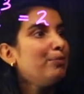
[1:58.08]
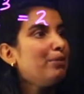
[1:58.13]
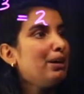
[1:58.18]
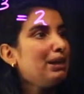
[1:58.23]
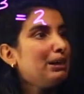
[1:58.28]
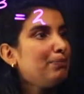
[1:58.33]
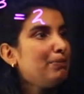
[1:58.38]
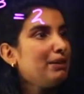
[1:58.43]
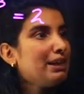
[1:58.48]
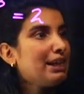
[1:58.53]

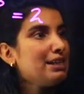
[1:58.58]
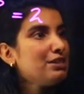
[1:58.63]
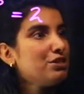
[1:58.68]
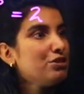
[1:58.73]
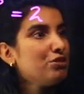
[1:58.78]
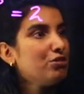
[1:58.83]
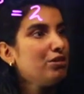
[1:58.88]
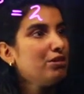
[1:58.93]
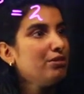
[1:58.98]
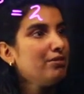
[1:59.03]

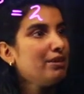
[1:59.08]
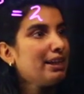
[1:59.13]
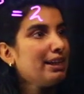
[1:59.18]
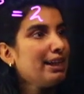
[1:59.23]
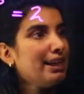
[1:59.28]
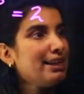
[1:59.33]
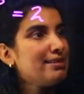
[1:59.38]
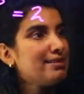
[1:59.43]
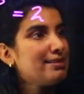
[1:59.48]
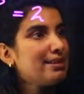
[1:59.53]
Multiplication rule
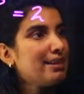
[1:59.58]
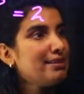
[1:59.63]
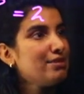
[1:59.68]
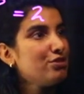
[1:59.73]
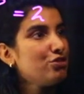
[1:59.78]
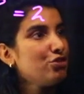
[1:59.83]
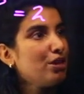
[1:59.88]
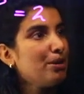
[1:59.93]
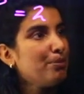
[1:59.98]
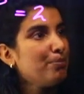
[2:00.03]
is x
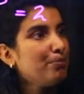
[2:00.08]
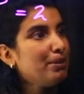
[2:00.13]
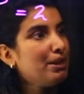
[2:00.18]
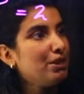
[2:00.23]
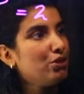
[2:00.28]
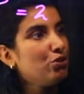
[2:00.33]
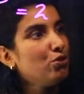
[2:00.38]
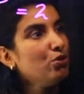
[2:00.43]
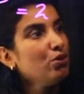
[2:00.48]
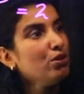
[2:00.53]
raised to m
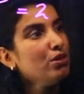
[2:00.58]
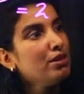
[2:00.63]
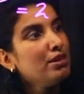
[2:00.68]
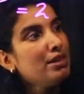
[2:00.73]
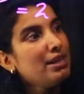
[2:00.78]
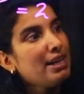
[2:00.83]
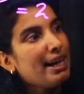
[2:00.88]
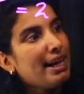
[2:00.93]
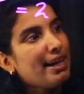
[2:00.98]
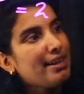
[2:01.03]
into
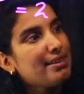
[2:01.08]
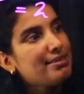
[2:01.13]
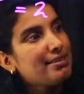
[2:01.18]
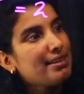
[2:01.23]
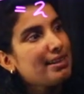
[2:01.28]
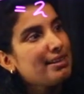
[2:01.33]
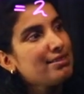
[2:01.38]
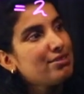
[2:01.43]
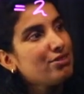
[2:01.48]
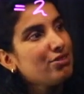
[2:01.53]
x
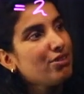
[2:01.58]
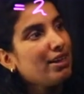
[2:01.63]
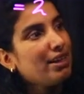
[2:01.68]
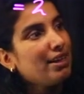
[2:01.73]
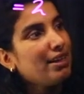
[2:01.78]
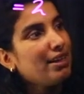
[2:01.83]
raised to